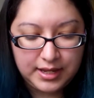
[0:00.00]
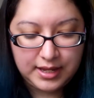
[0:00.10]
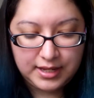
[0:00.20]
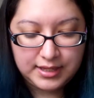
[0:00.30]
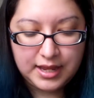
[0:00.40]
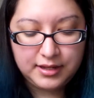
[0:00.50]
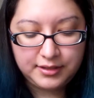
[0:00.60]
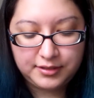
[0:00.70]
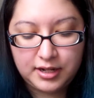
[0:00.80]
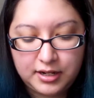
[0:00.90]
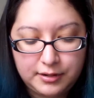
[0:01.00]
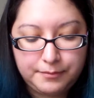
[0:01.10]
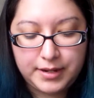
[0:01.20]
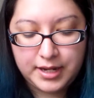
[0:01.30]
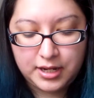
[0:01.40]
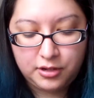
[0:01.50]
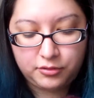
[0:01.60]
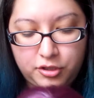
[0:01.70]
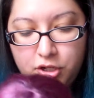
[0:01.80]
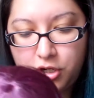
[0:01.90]
And now let's talk
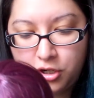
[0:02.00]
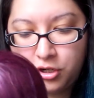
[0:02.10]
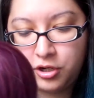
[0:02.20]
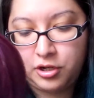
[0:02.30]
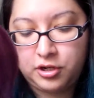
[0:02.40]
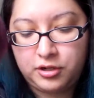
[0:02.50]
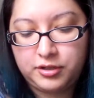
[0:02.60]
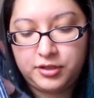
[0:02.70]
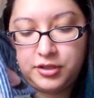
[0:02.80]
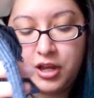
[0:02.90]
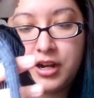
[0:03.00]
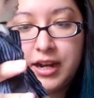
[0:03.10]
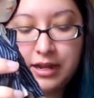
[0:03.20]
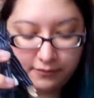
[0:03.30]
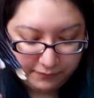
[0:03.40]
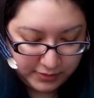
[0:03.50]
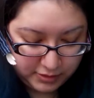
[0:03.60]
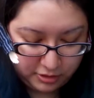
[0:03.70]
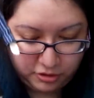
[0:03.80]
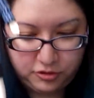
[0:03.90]
about her stock
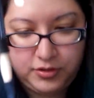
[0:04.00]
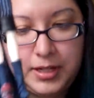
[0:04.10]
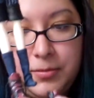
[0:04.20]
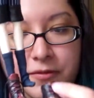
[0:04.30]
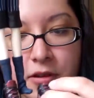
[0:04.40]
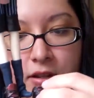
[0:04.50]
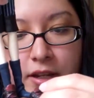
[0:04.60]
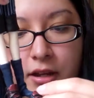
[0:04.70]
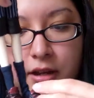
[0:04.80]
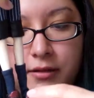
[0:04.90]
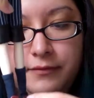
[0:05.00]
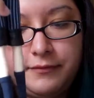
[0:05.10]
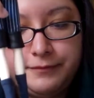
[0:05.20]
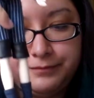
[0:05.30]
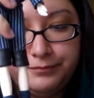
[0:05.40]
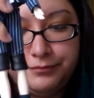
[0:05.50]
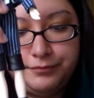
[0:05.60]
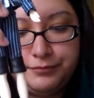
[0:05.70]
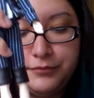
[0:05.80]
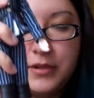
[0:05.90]
outfit. Her shoe keeps falling off.
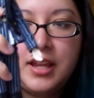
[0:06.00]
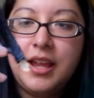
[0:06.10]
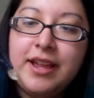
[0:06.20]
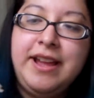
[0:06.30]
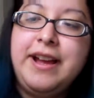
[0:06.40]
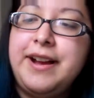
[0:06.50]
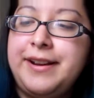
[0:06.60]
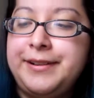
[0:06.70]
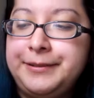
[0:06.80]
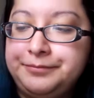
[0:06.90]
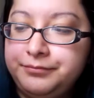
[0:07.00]
Um,